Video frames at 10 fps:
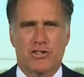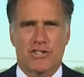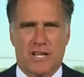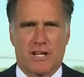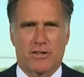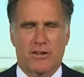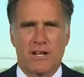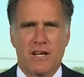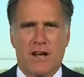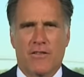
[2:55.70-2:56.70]
standard
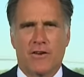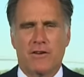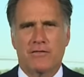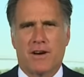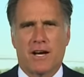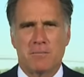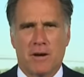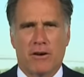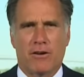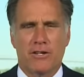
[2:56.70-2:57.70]
that defined
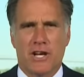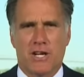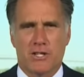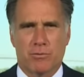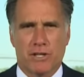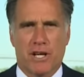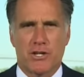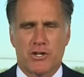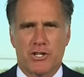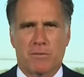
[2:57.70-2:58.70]
marriage as a
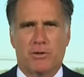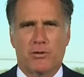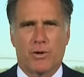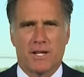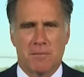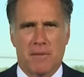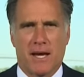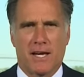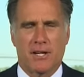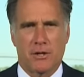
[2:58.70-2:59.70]
relationship between a
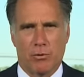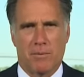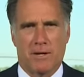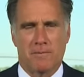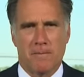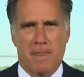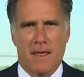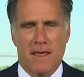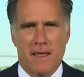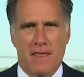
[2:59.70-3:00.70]
man and a woman.
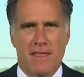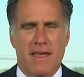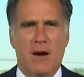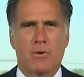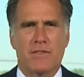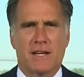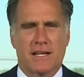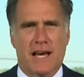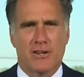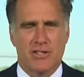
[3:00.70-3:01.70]
That would then
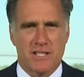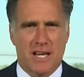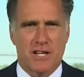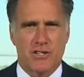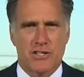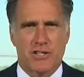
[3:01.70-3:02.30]
allow states to